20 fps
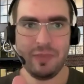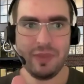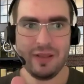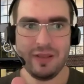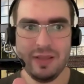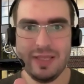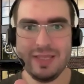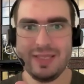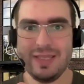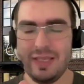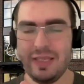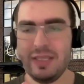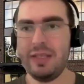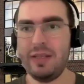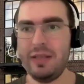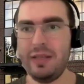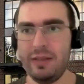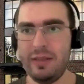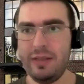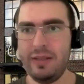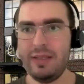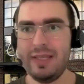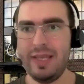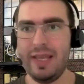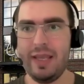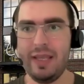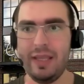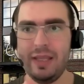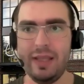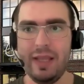this is
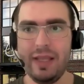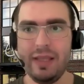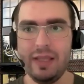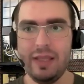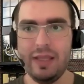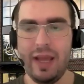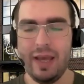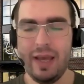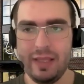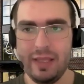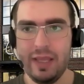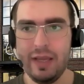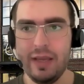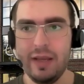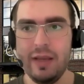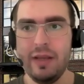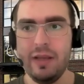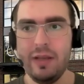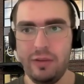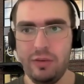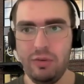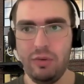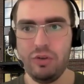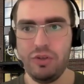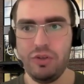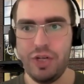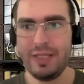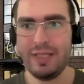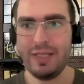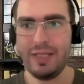the intended idea, not
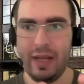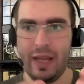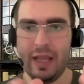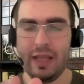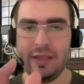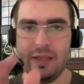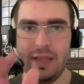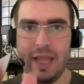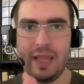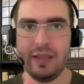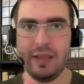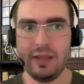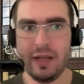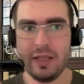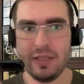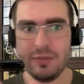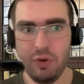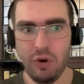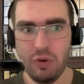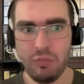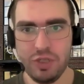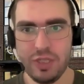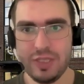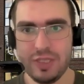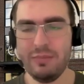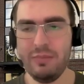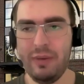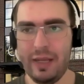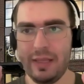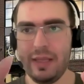just create data transfer
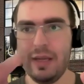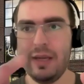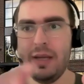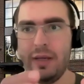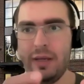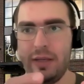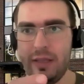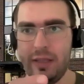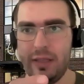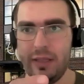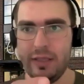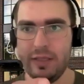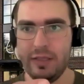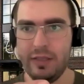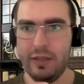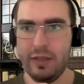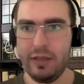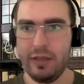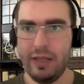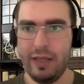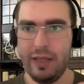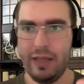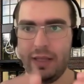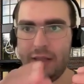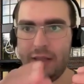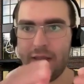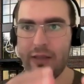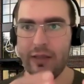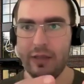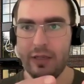objects, but easy
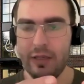and